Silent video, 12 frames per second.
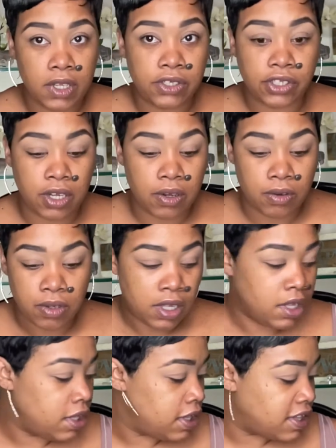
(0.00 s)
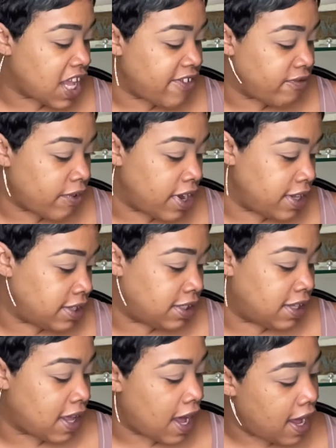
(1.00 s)
So diving right into
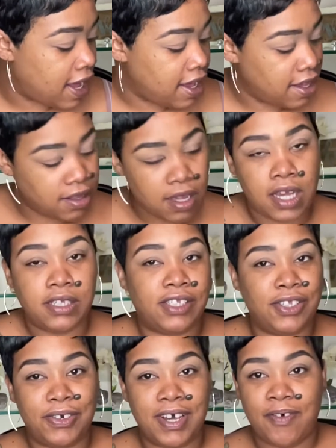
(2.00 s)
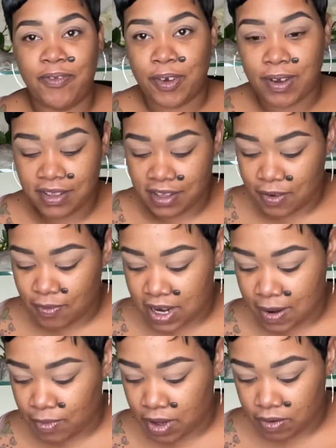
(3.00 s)
the eyes, I still have no idea what
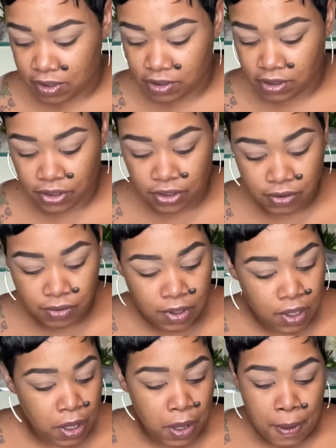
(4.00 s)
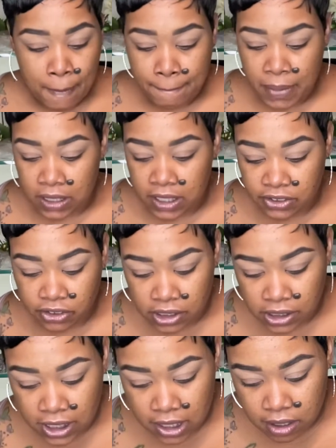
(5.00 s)
I'm going to do, but let's
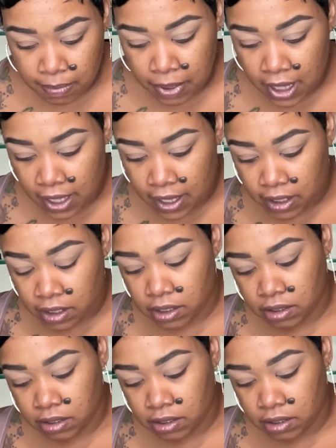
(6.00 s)
just get to playing.